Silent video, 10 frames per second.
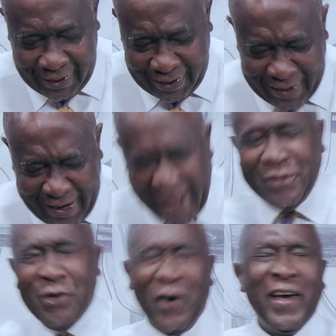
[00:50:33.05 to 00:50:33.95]

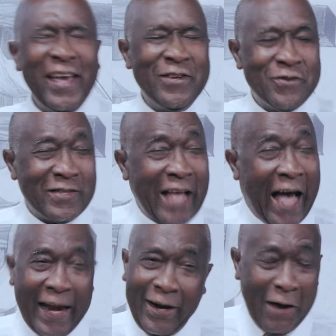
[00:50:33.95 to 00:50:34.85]
not your hindrance.
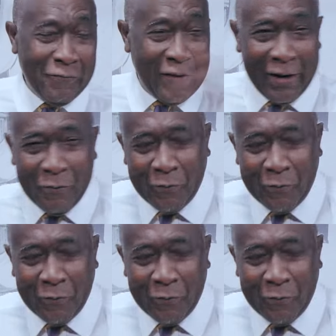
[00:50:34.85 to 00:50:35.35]
I love Ellen